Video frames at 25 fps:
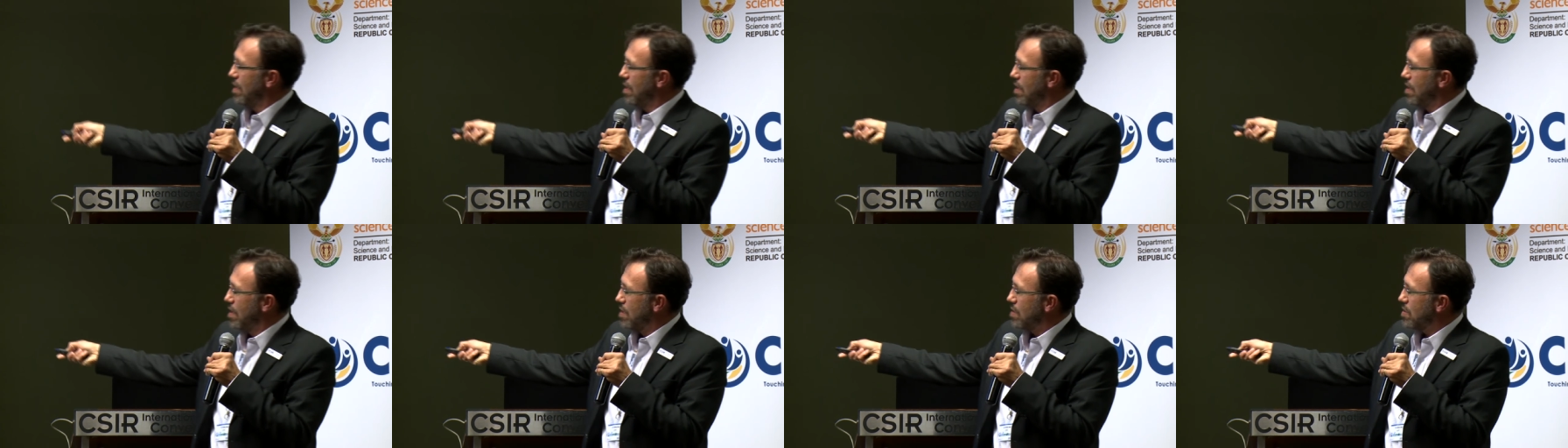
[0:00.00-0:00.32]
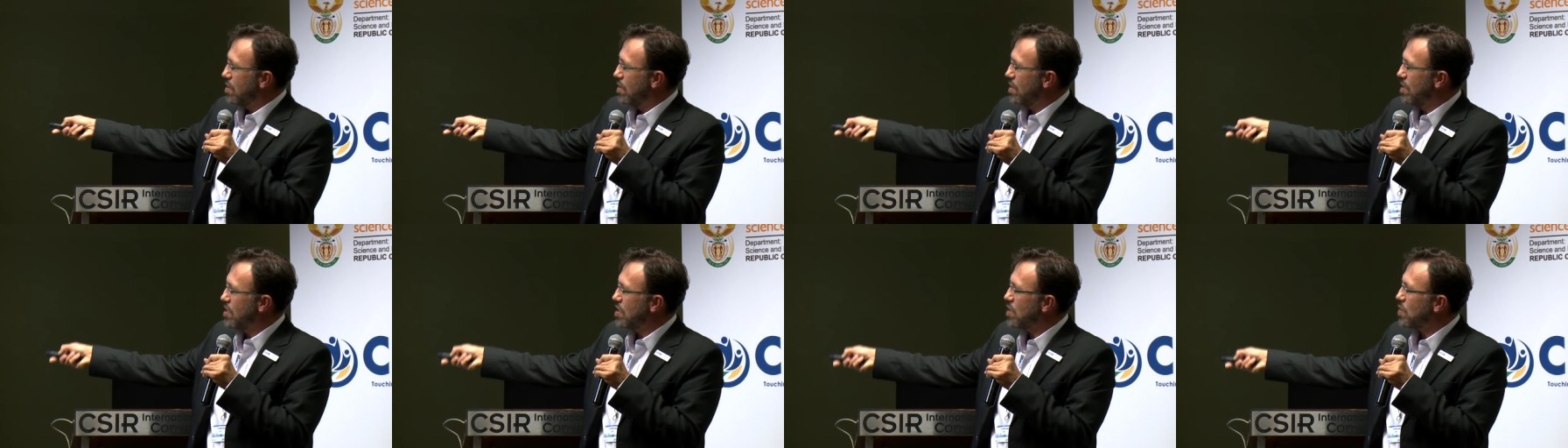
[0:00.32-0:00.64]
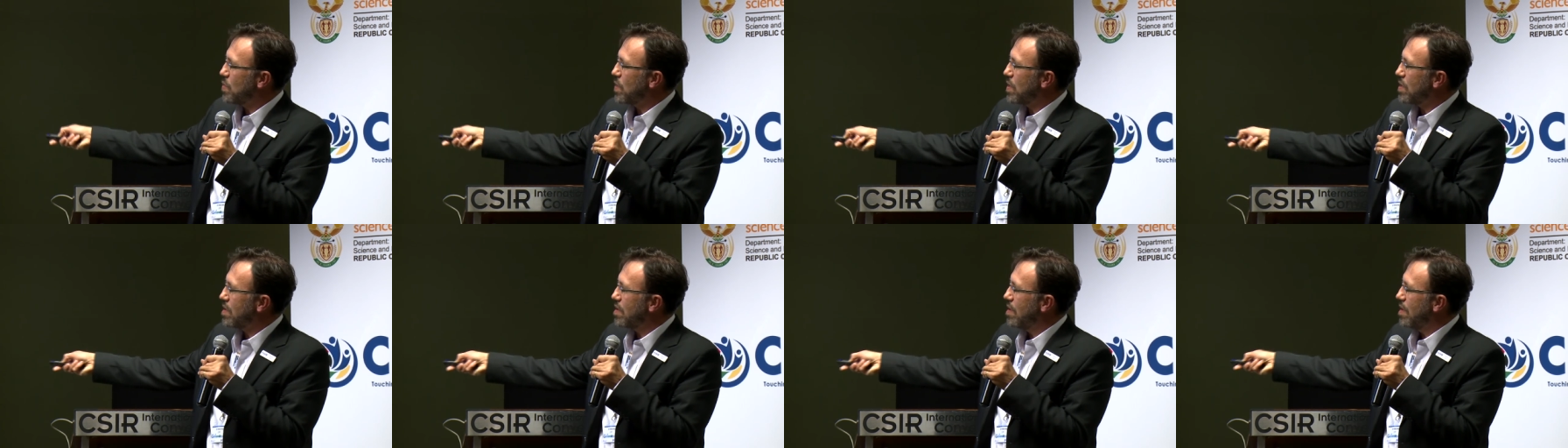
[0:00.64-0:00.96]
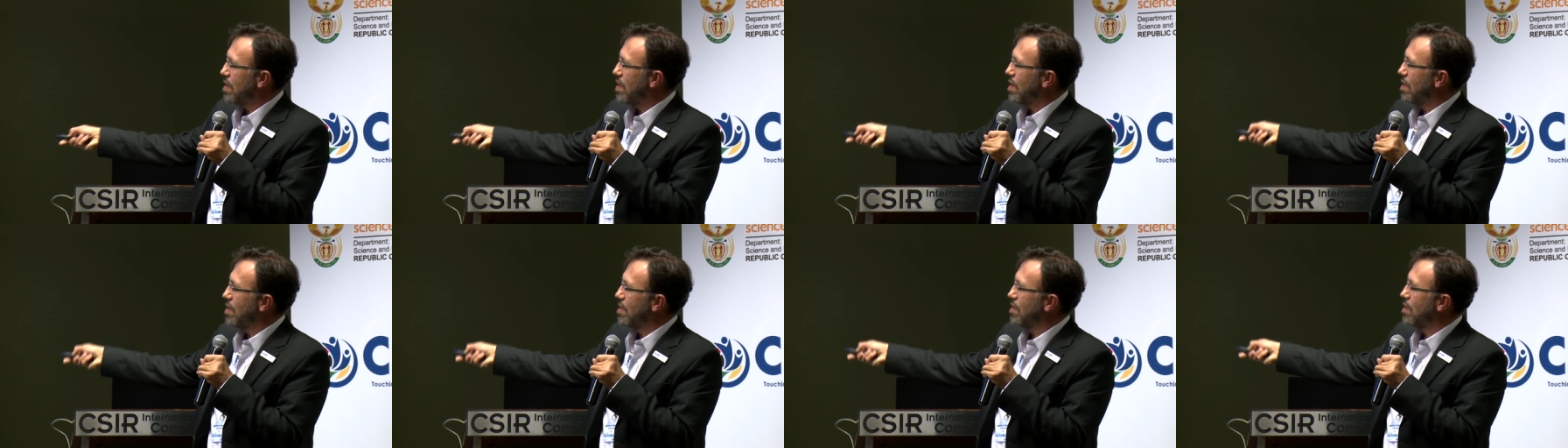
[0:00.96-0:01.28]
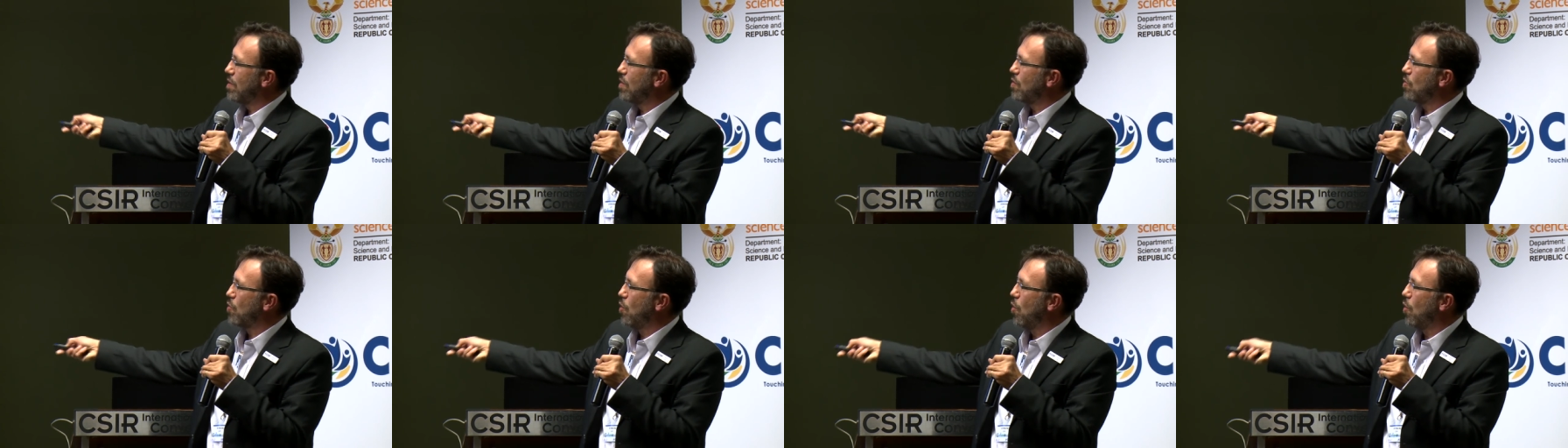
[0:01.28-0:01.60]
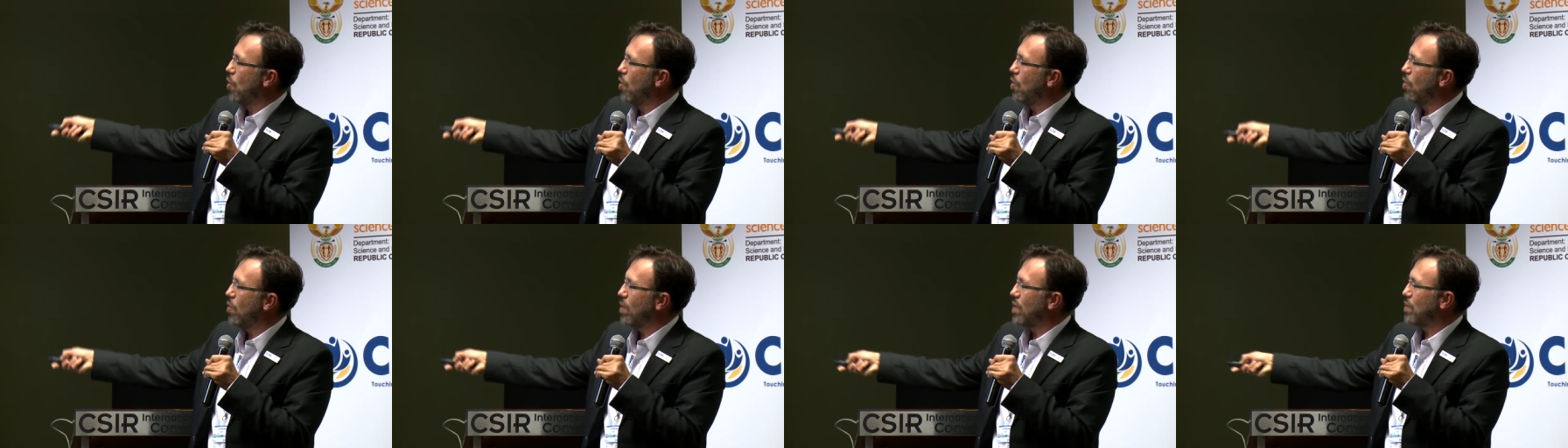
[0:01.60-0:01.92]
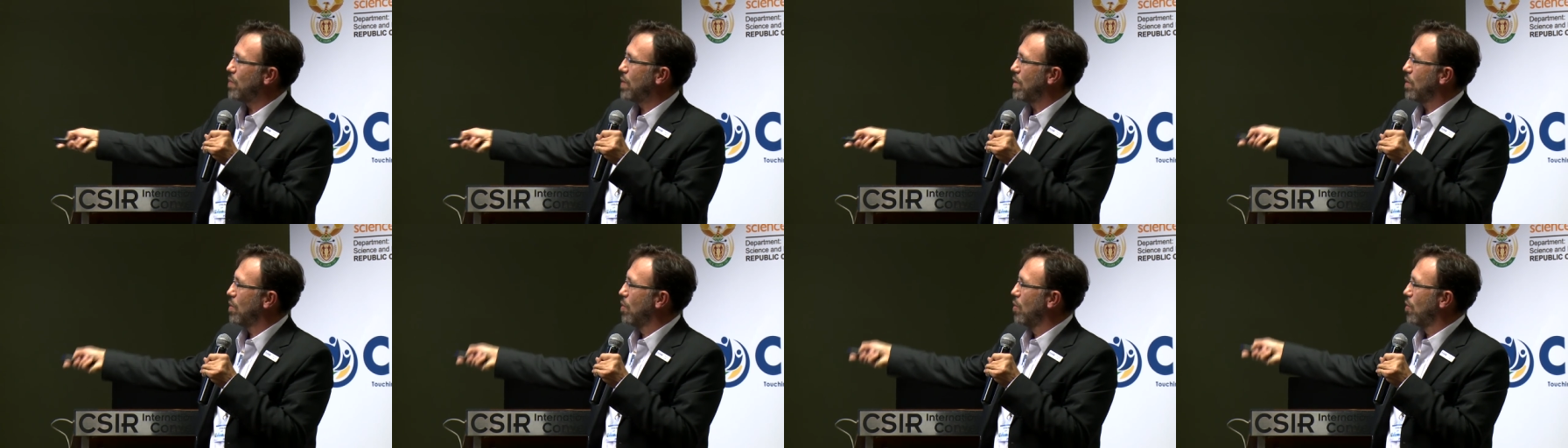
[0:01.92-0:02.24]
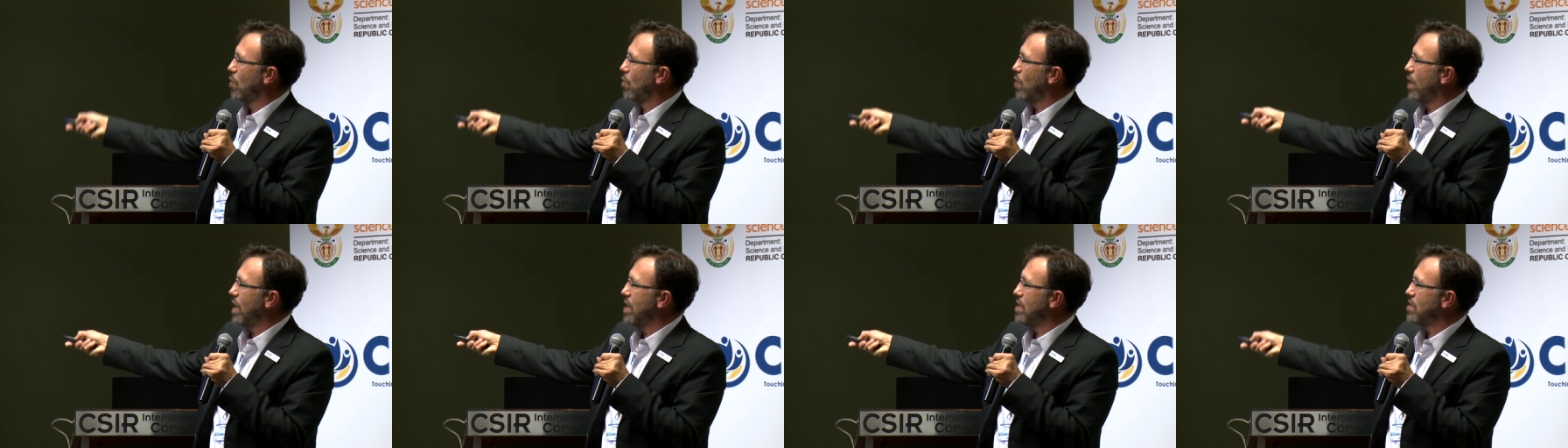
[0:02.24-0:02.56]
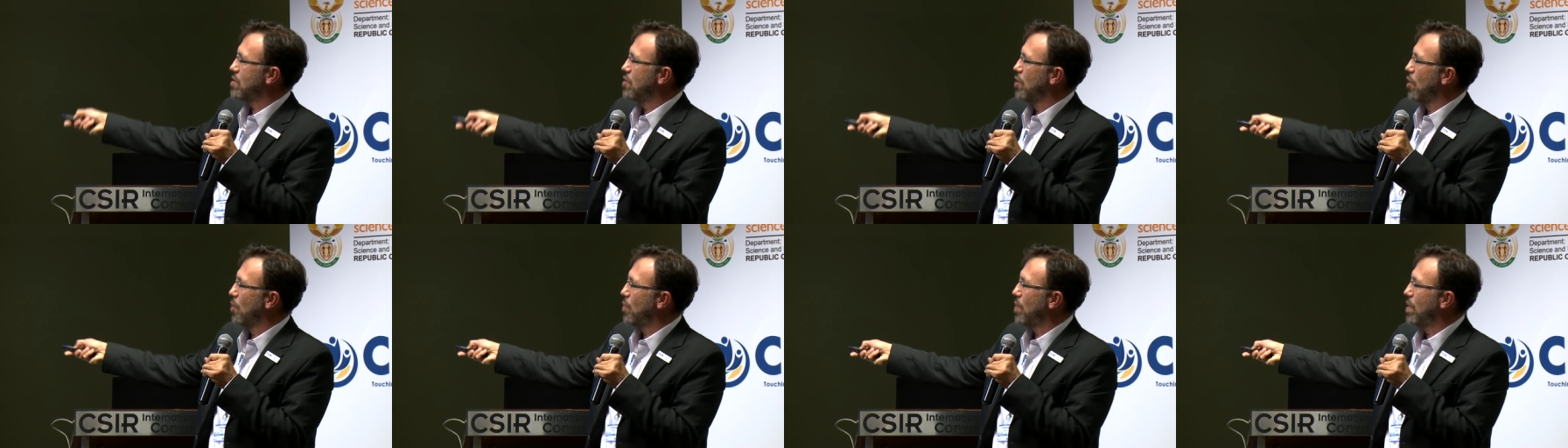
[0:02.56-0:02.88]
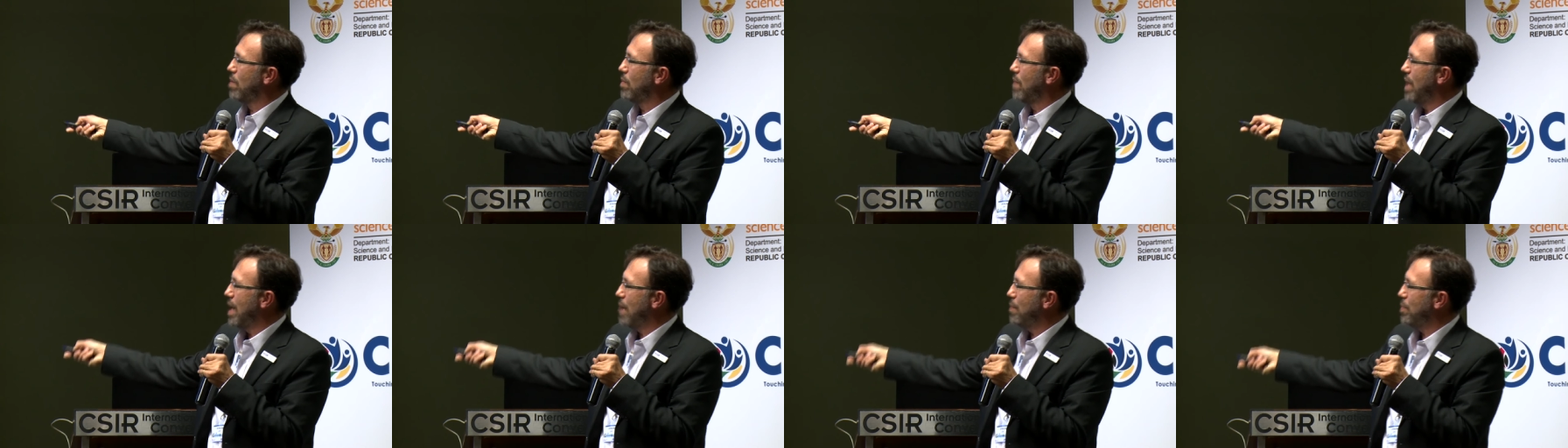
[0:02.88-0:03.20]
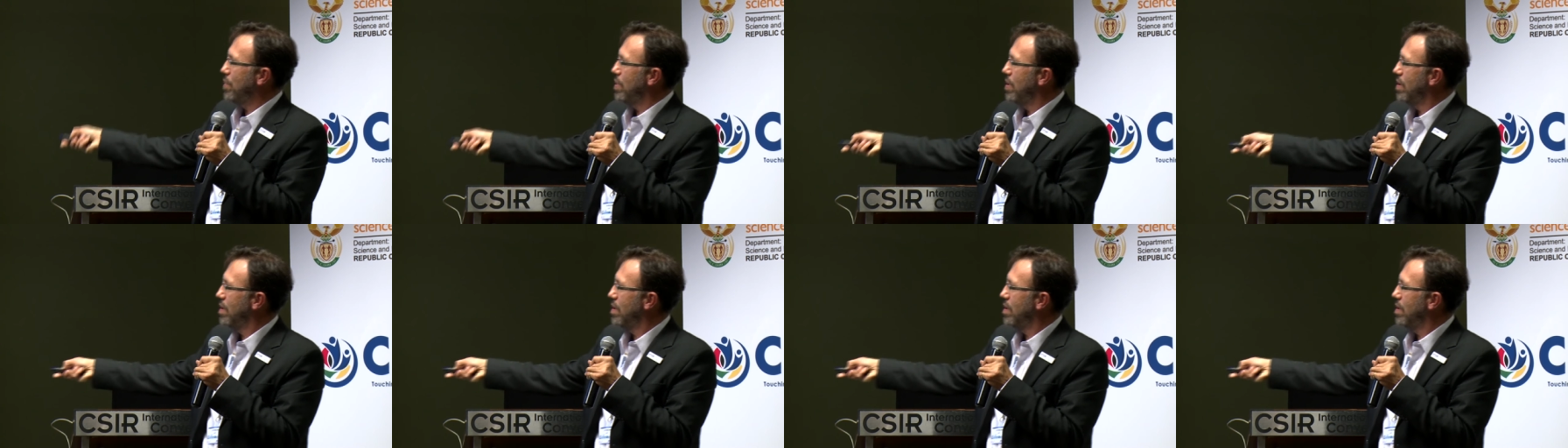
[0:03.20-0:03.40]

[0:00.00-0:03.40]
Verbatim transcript: So this is what the raw, what we call range Doppler map.